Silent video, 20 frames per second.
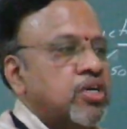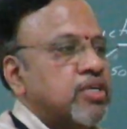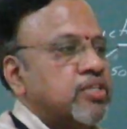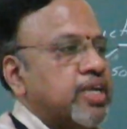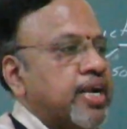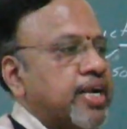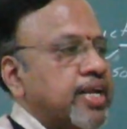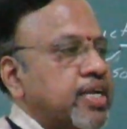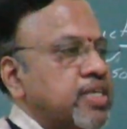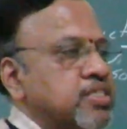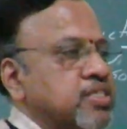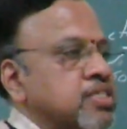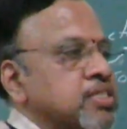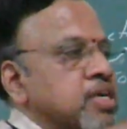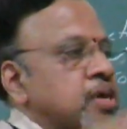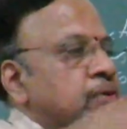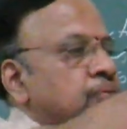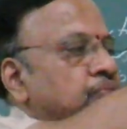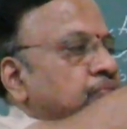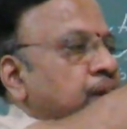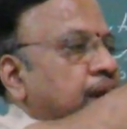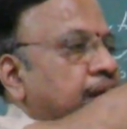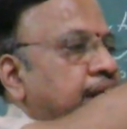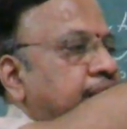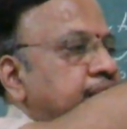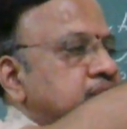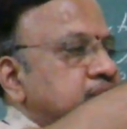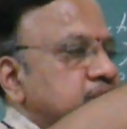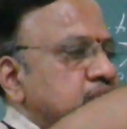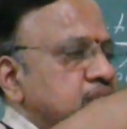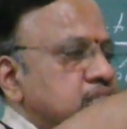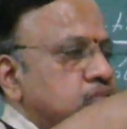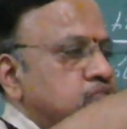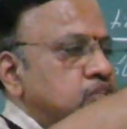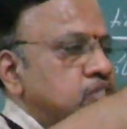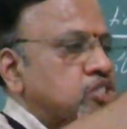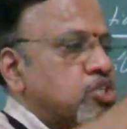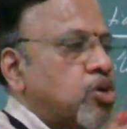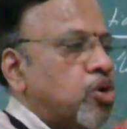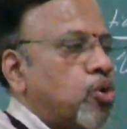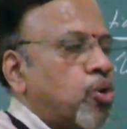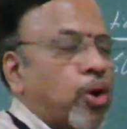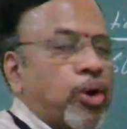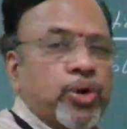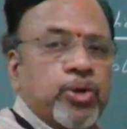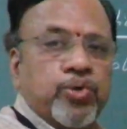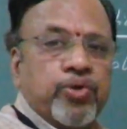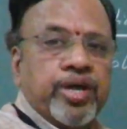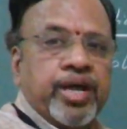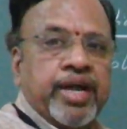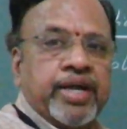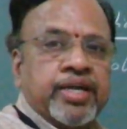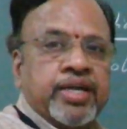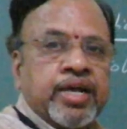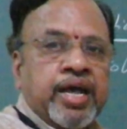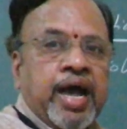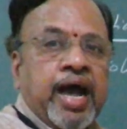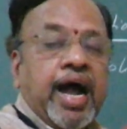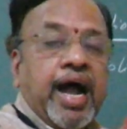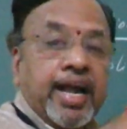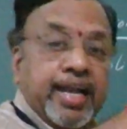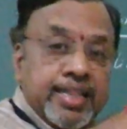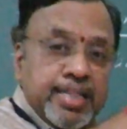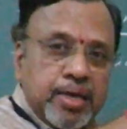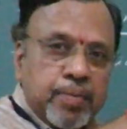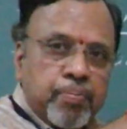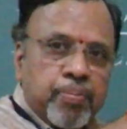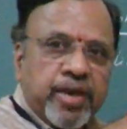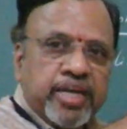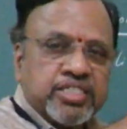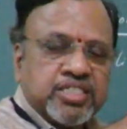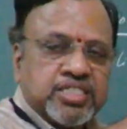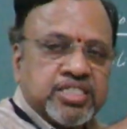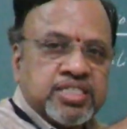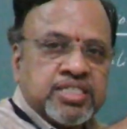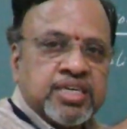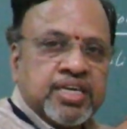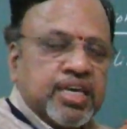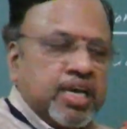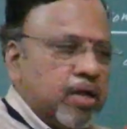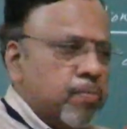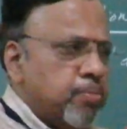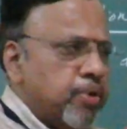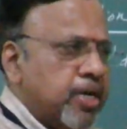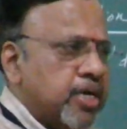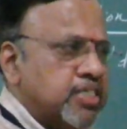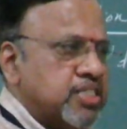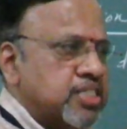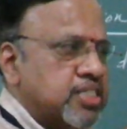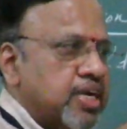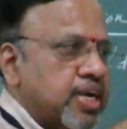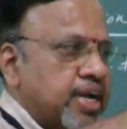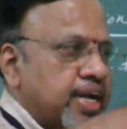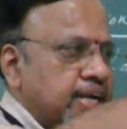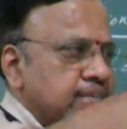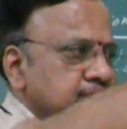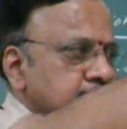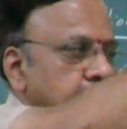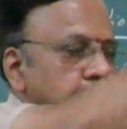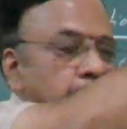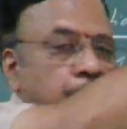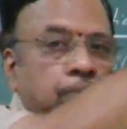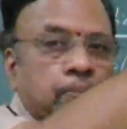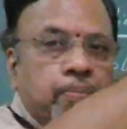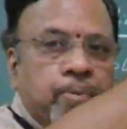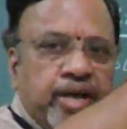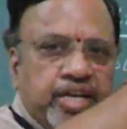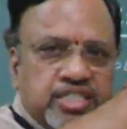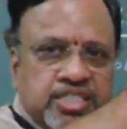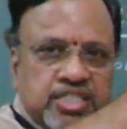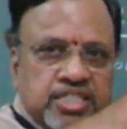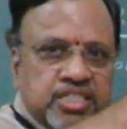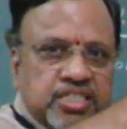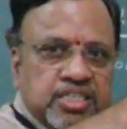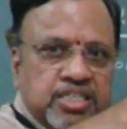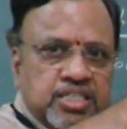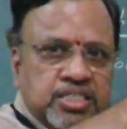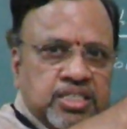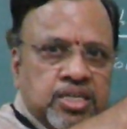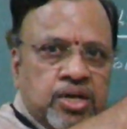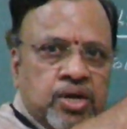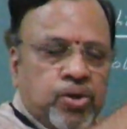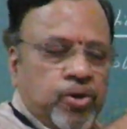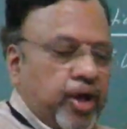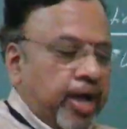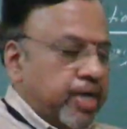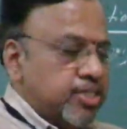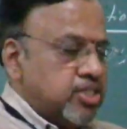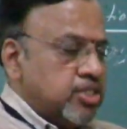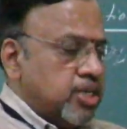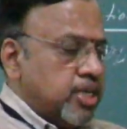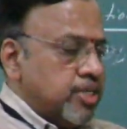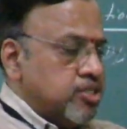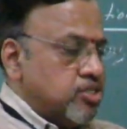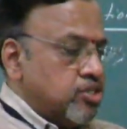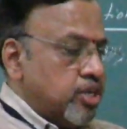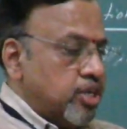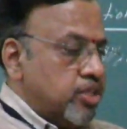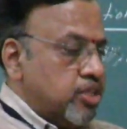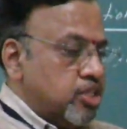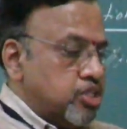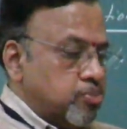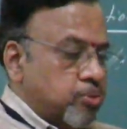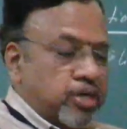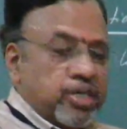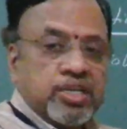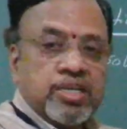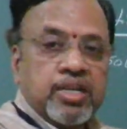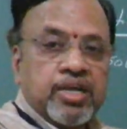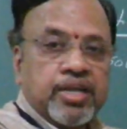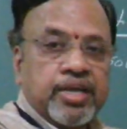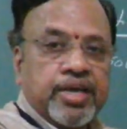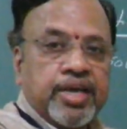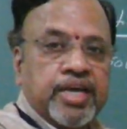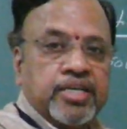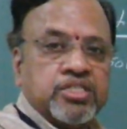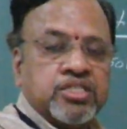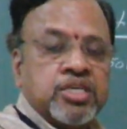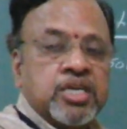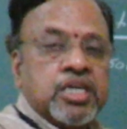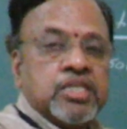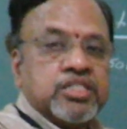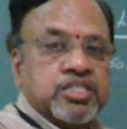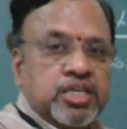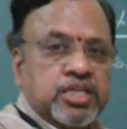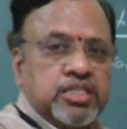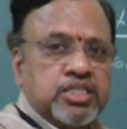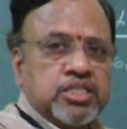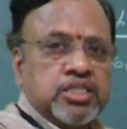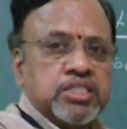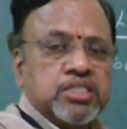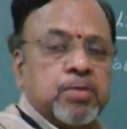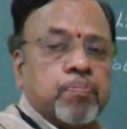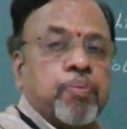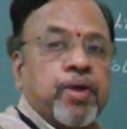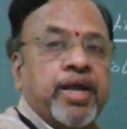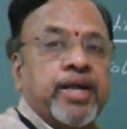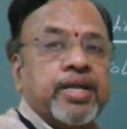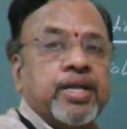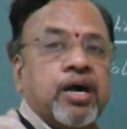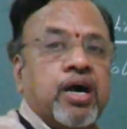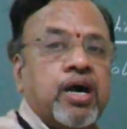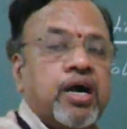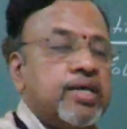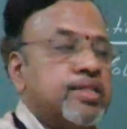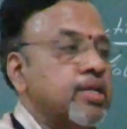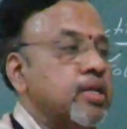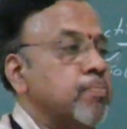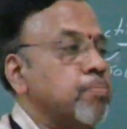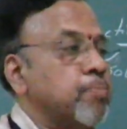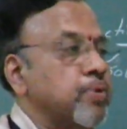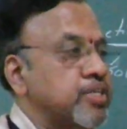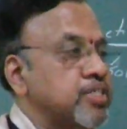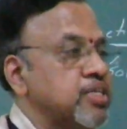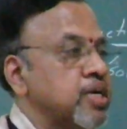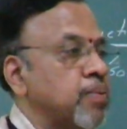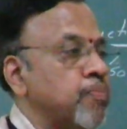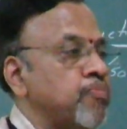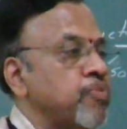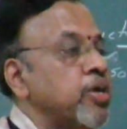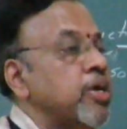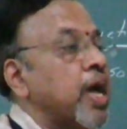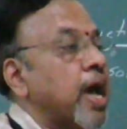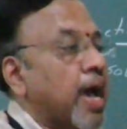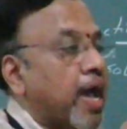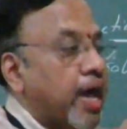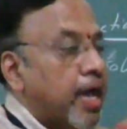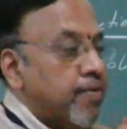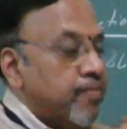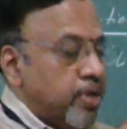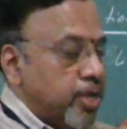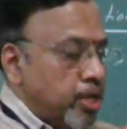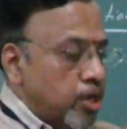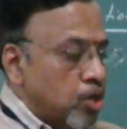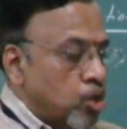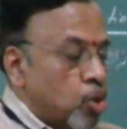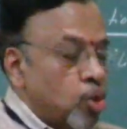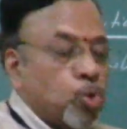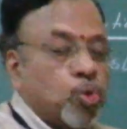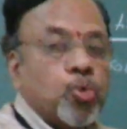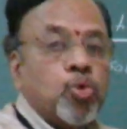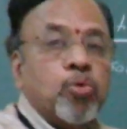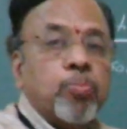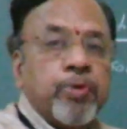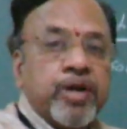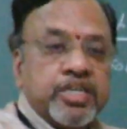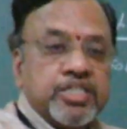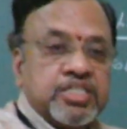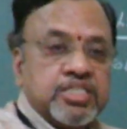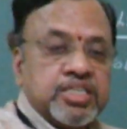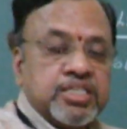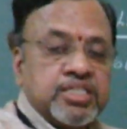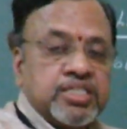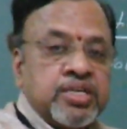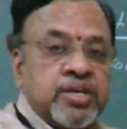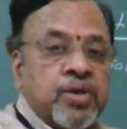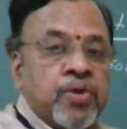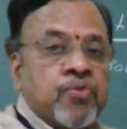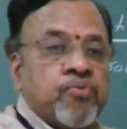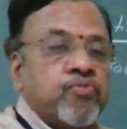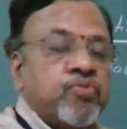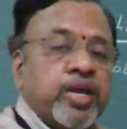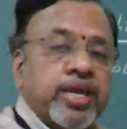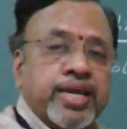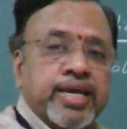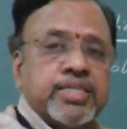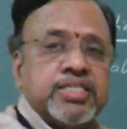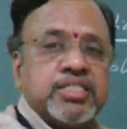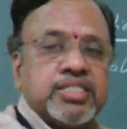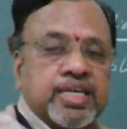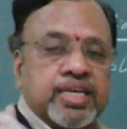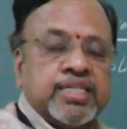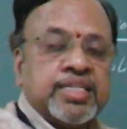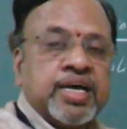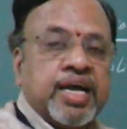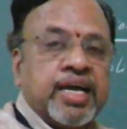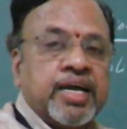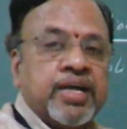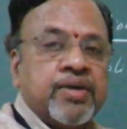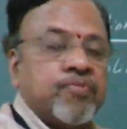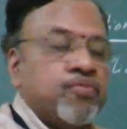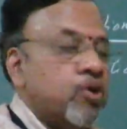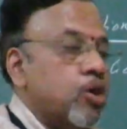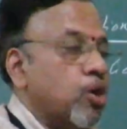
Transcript: That is, the edges which are going to get at the base can be considered as base edges. Now as you can see in this particular case, since it is a pentagonal prism having two bases, we can say that we